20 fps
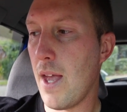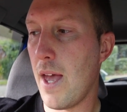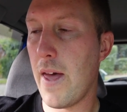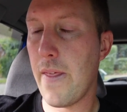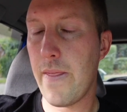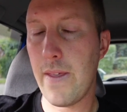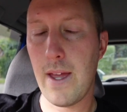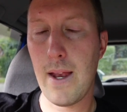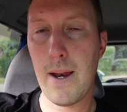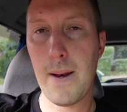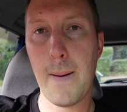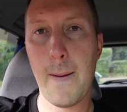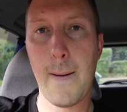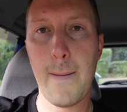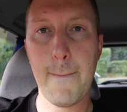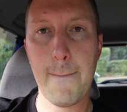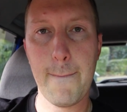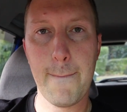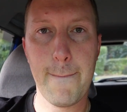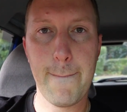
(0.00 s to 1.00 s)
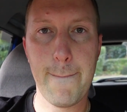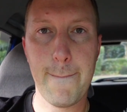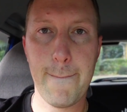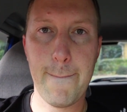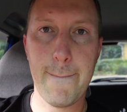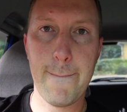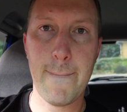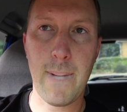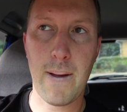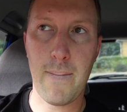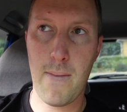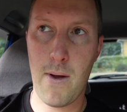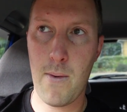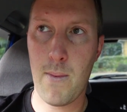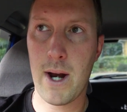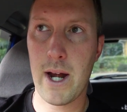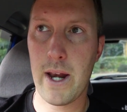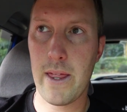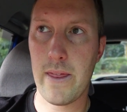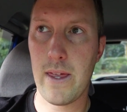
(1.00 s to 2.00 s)
and then make my
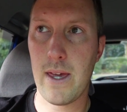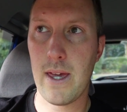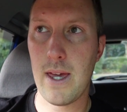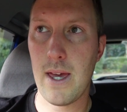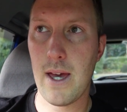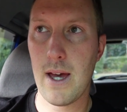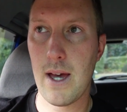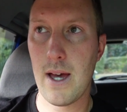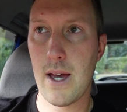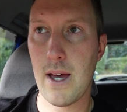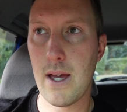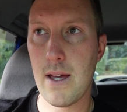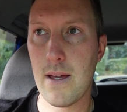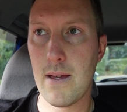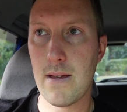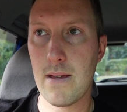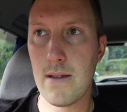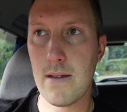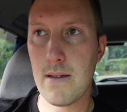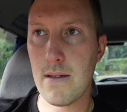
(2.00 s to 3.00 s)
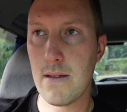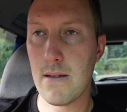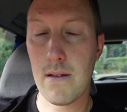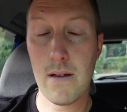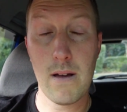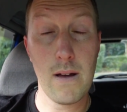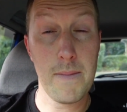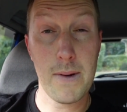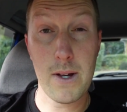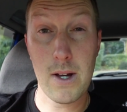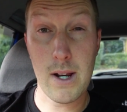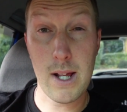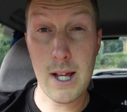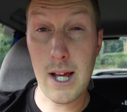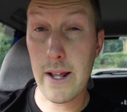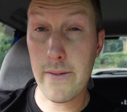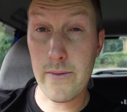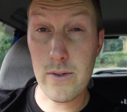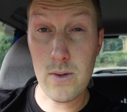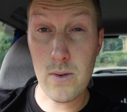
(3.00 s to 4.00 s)
way to the uh, oh my god, I
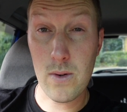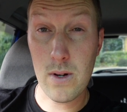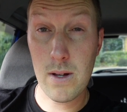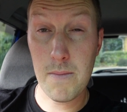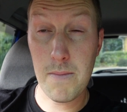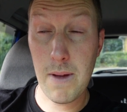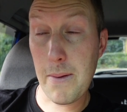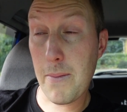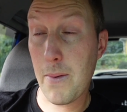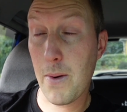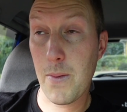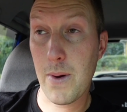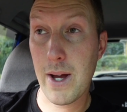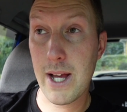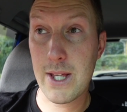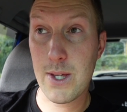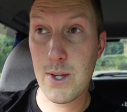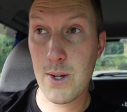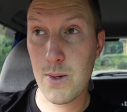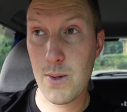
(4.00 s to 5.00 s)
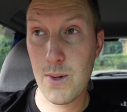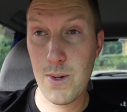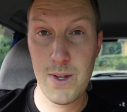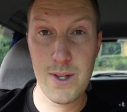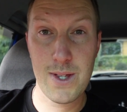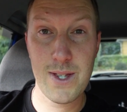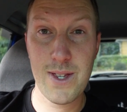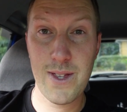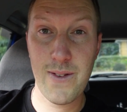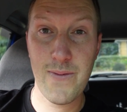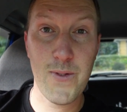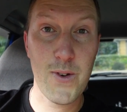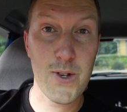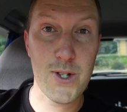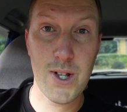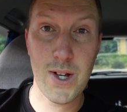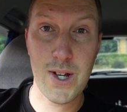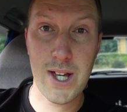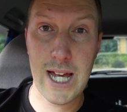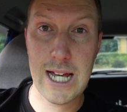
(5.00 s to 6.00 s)
can't even talk. Make my way to to the
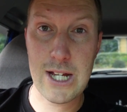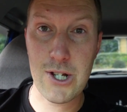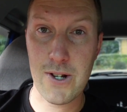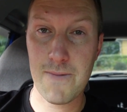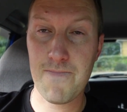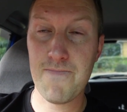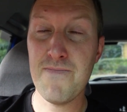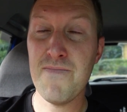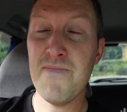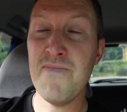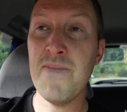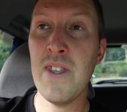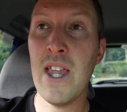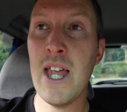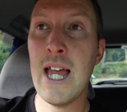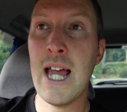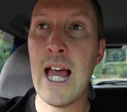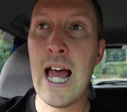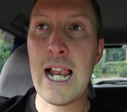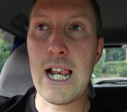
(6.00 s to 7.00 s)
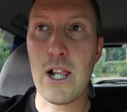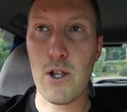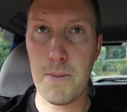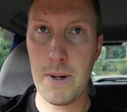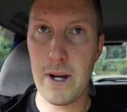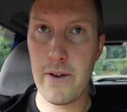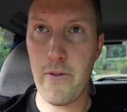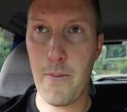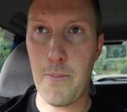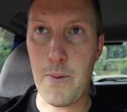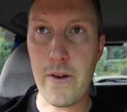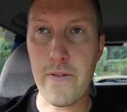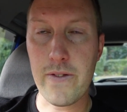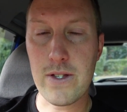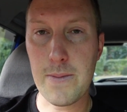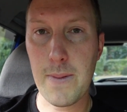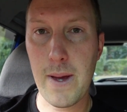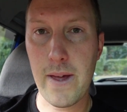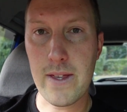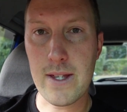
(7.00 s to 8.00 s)
first location. A little bit of a
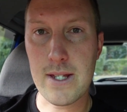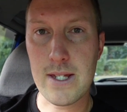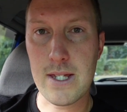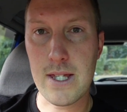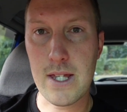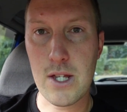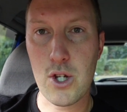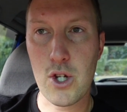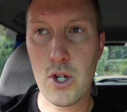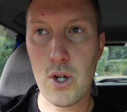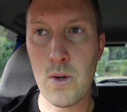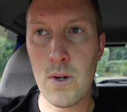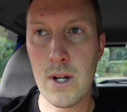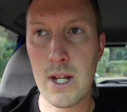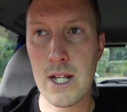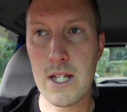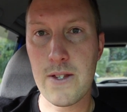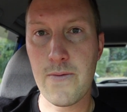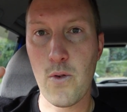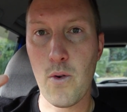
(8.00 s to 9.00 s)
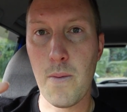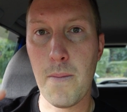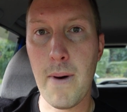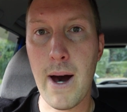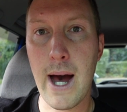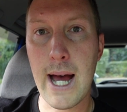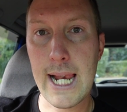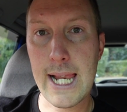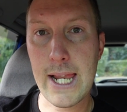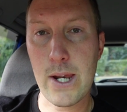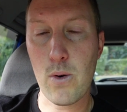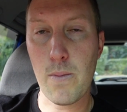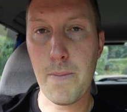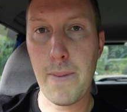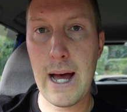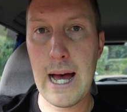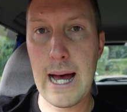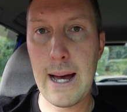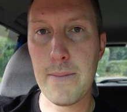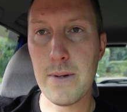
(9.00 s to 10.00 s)
preface about this shoot. It is for my little
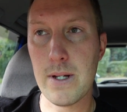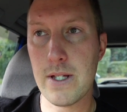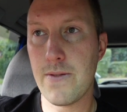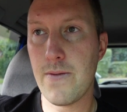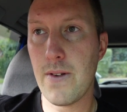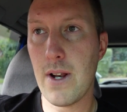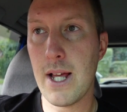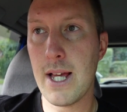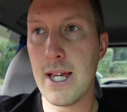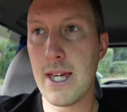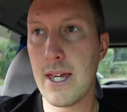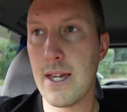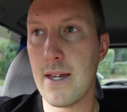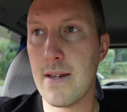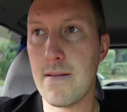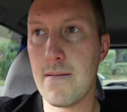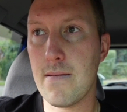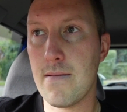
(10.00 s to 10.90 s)
pub. It's for like